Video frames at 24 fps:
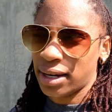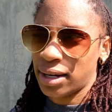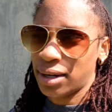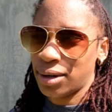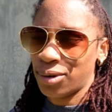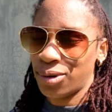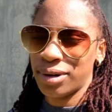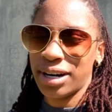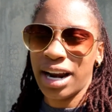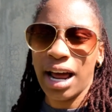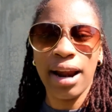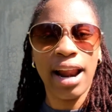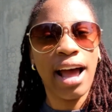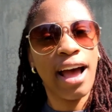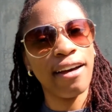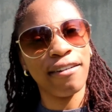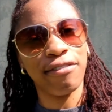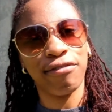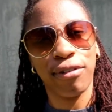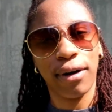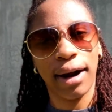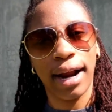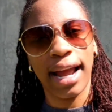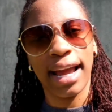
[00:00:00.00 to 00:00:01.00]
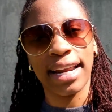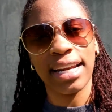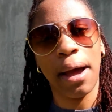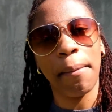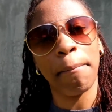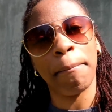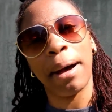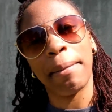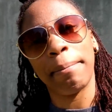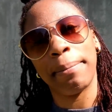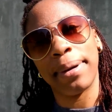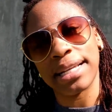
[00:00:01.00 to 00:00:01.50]
Well, not a friend,
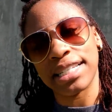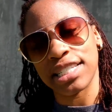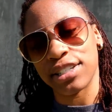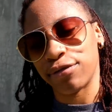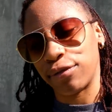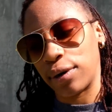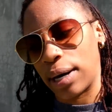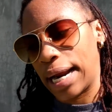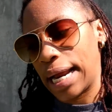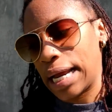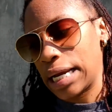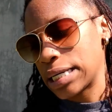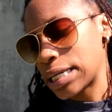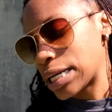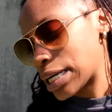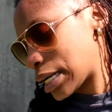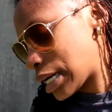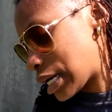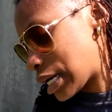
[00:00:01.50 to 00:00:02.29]
my best friend.